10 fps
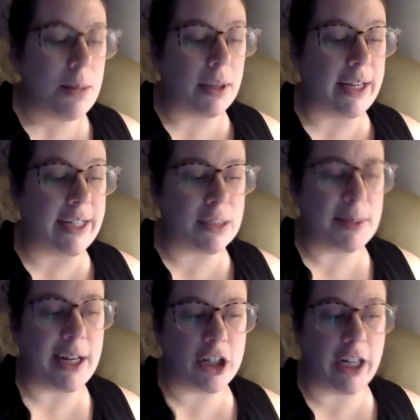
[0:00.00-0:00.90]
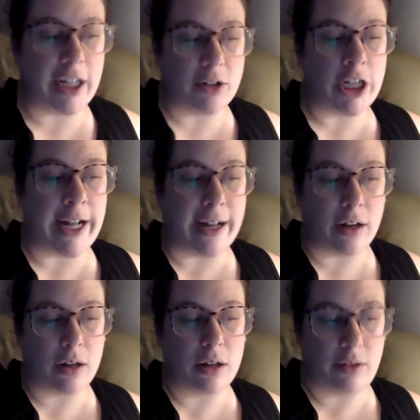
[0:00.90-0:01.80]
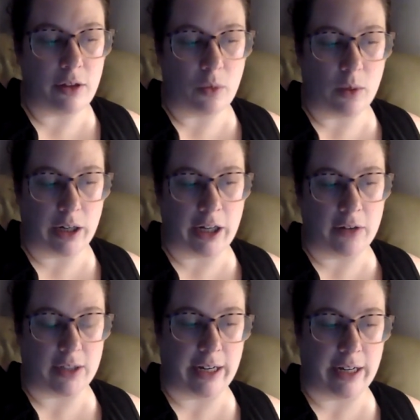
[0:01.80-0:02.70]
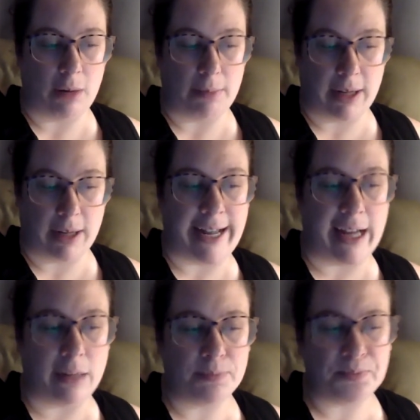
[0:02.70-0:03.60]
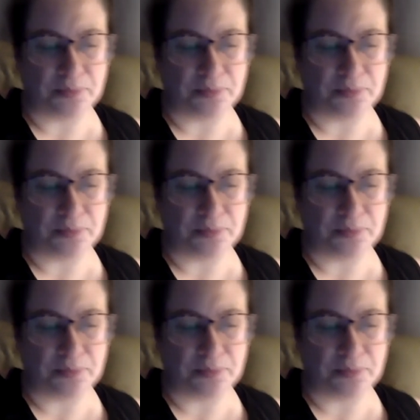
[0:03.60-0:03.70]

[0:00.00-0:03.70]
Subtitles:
Please make sure you check the work you did on Monday